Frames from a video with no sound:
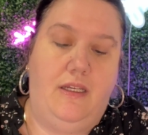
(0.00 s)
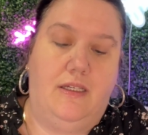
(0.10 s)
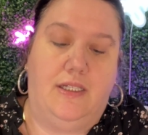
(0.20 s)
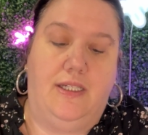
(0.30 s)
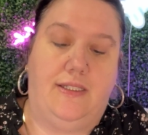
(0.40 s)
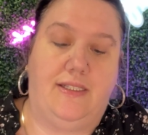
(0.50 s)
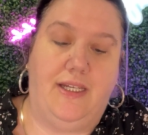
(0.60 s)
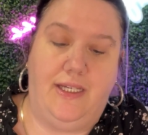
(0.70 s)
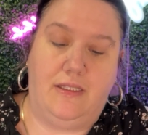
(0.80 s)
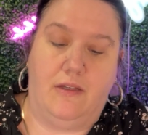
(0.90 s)
because
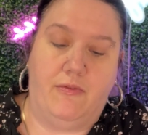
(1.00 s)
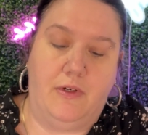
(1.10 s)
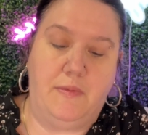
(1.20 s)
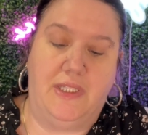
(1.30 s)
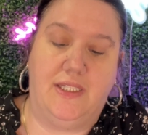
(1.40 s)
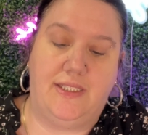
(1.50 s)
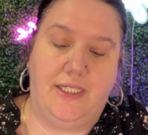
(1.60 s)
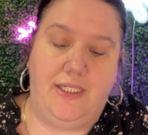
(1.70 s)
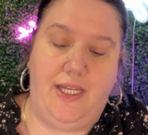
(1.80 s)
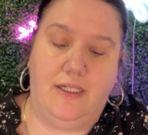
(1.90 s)
like the formulas
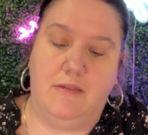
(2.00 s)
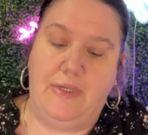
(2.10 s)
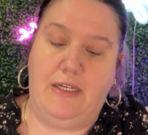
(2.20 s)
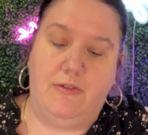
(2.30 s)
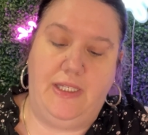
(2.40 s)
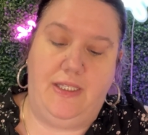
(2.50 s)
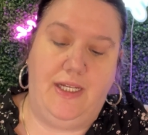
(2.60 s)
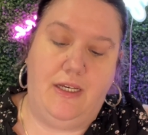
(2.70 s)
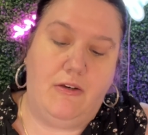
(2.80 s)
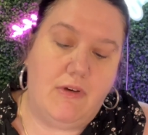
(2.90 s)
that they come out with
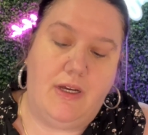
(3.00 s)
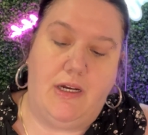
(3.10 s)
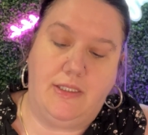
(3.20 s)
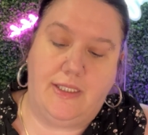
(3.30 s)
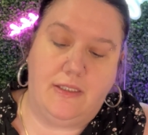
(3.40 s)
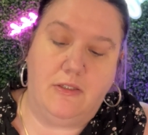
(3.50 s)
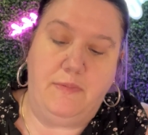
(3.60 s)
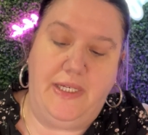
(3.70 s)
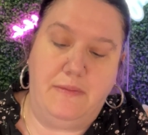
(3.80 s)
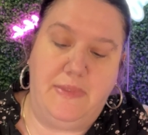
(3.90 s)
now are so
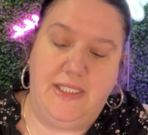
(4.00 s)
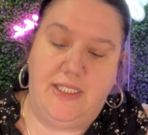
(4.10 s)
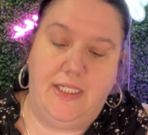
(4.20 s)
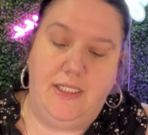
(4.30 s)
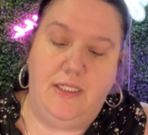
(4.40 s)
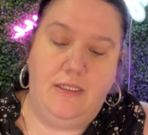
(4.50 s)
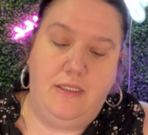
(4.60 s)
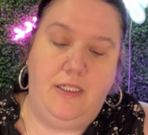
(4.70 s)
pigmented,